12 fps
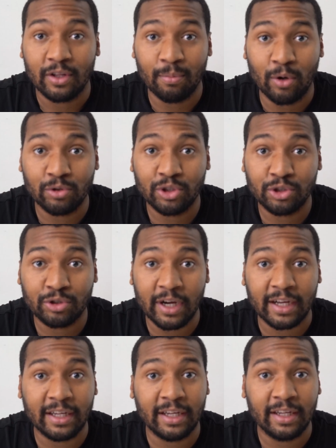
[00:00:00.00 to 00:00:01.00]
the motion
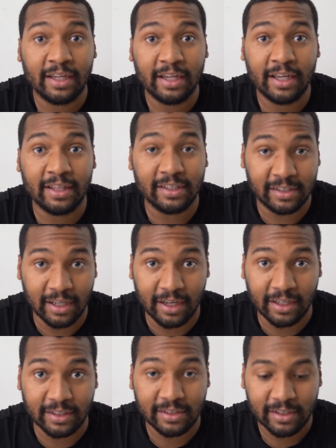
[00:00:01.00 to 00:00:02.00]
tracking in the
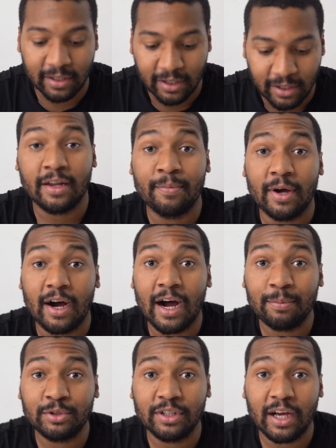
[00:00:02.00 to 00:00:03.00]
settings. The
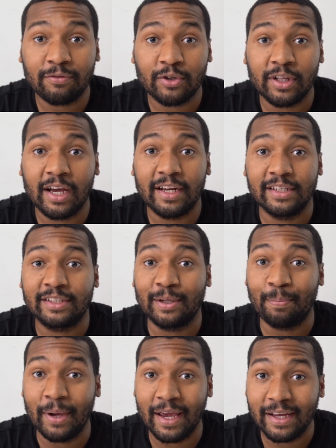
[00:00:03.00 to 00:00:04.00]
option after that is
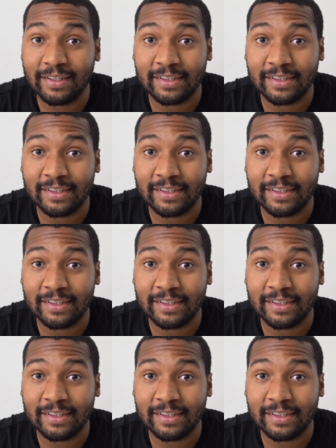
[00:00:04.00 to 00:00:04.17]
to pan